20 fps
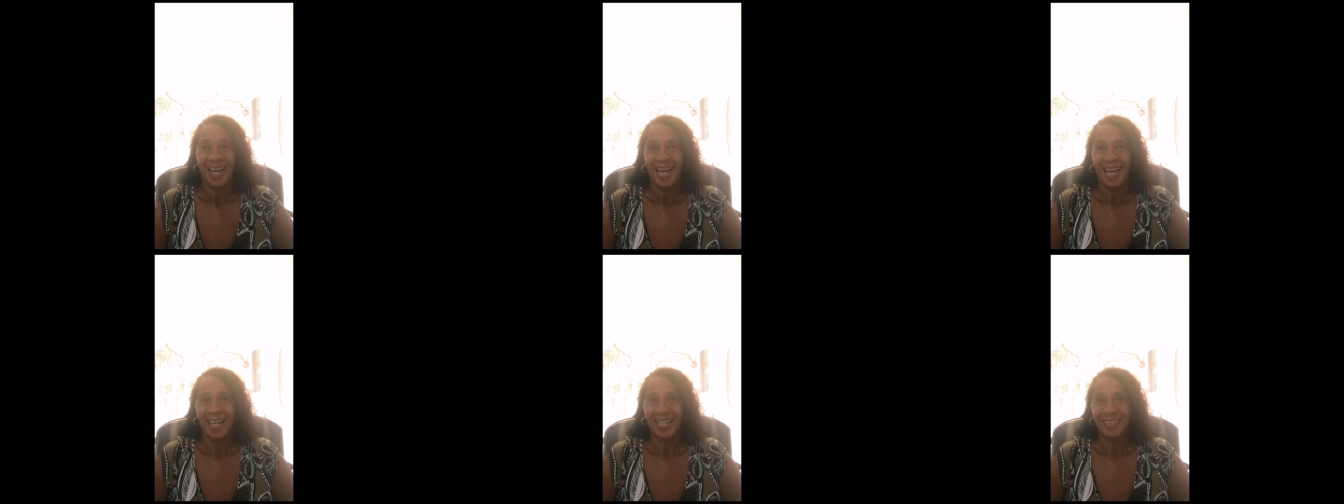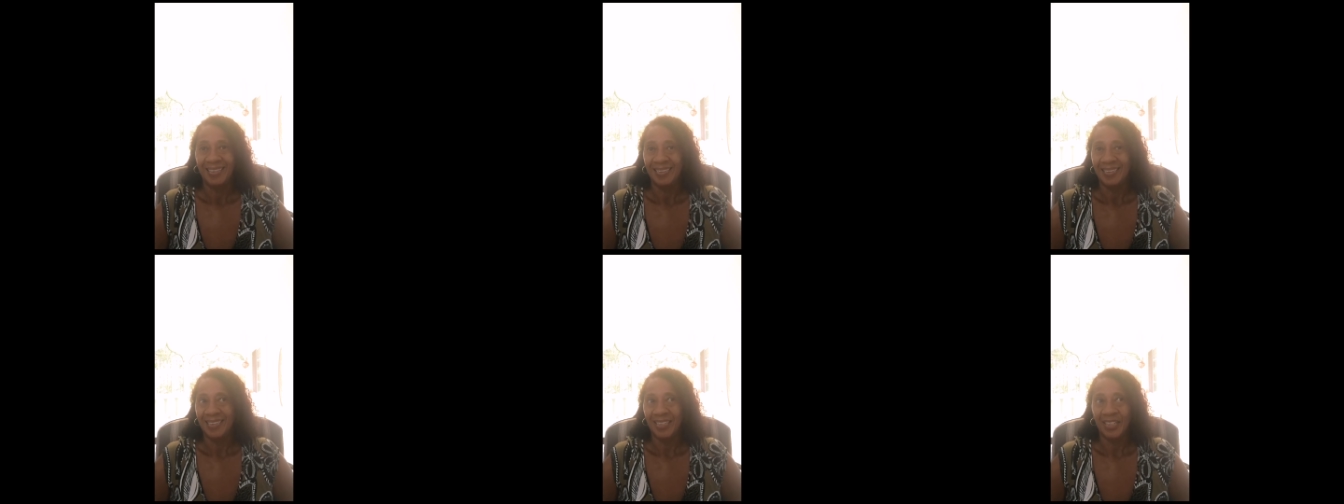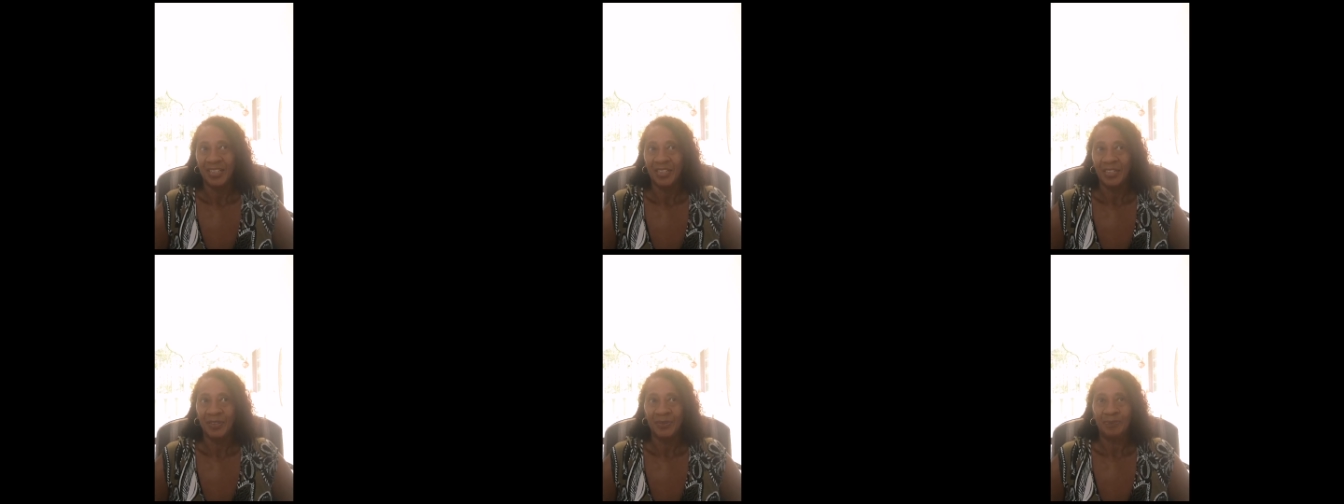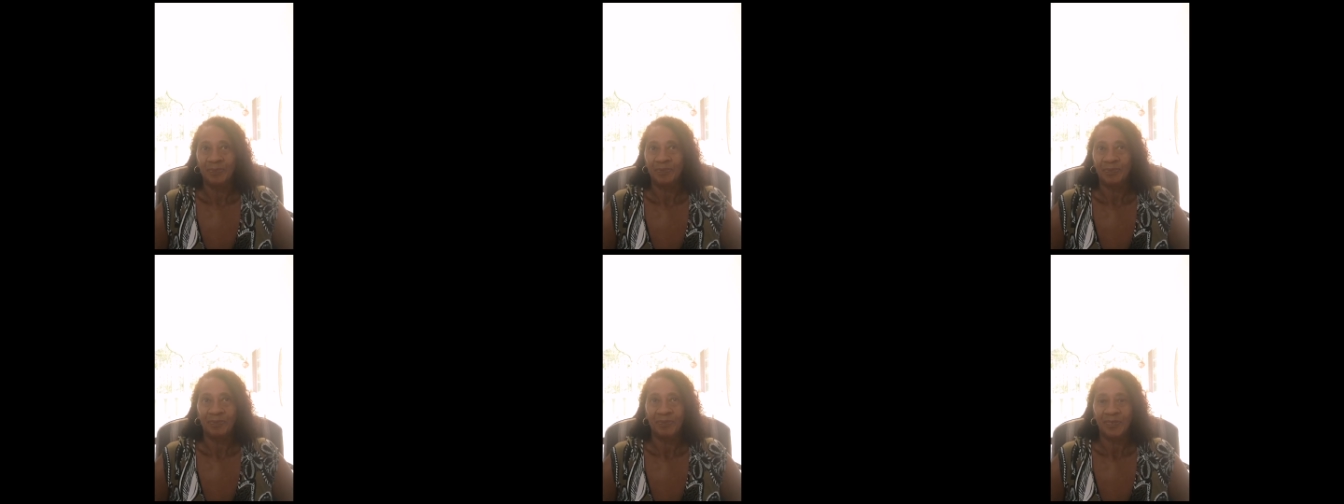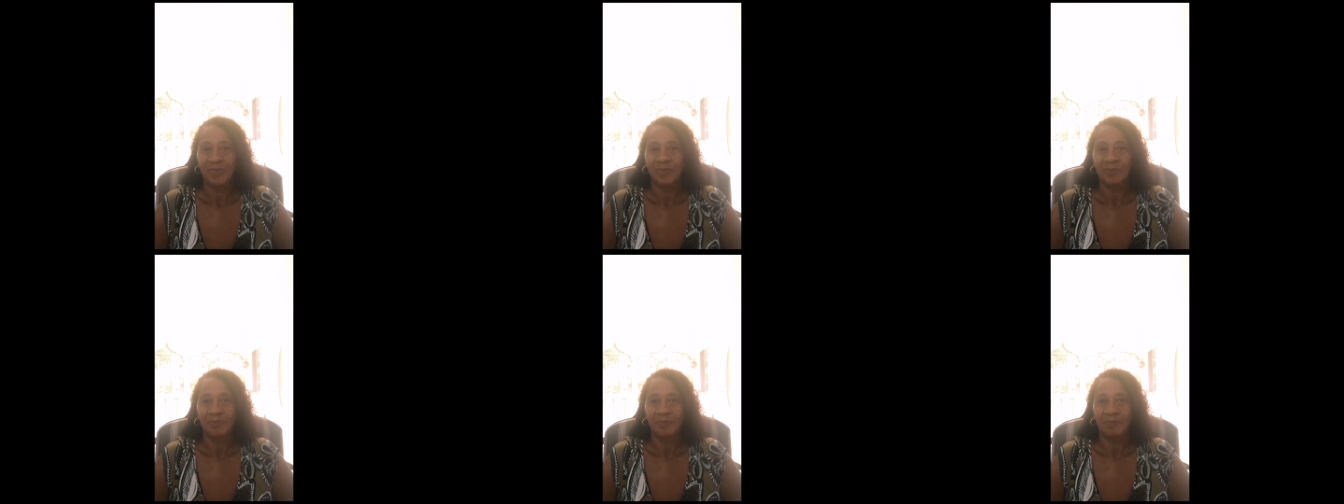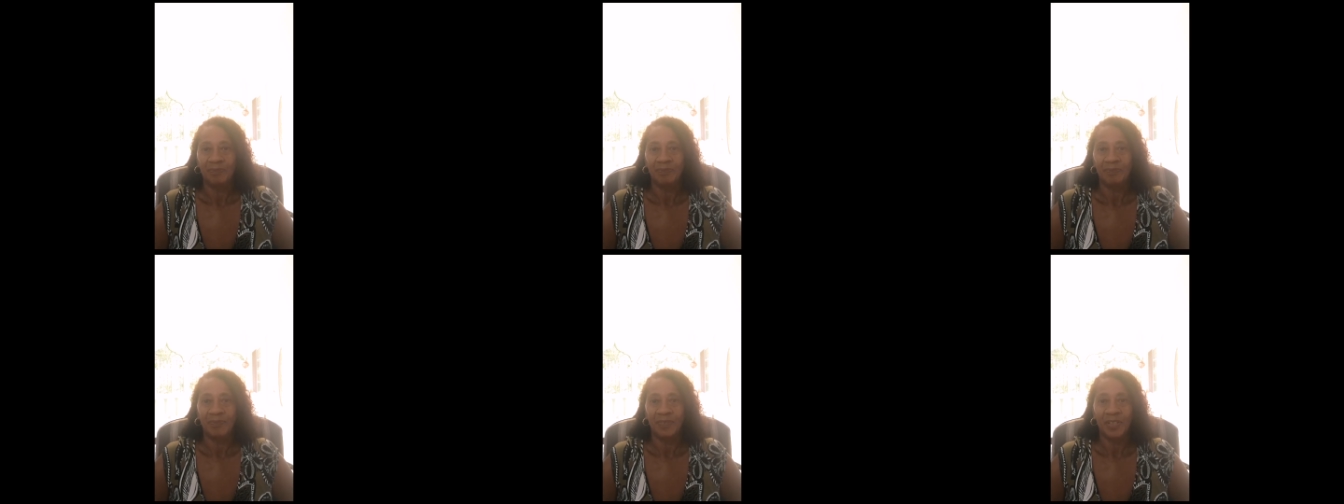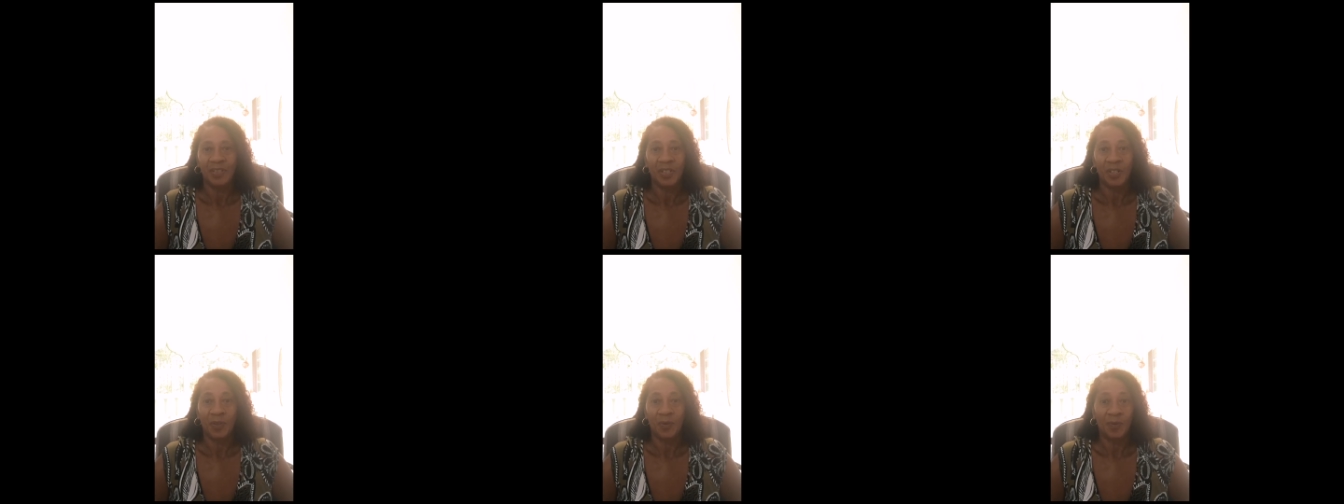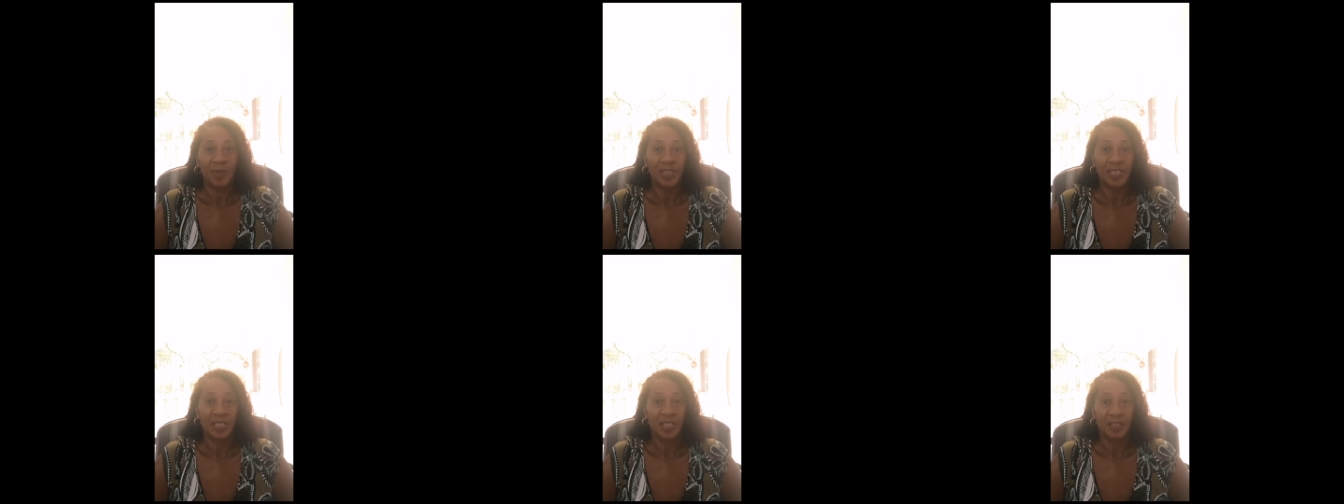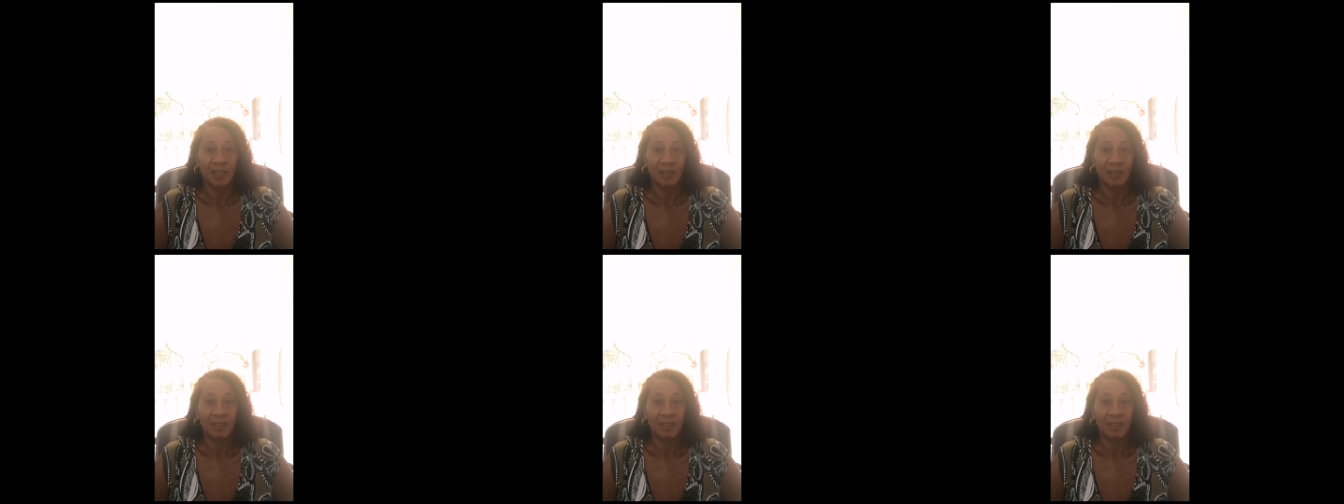And you know, it's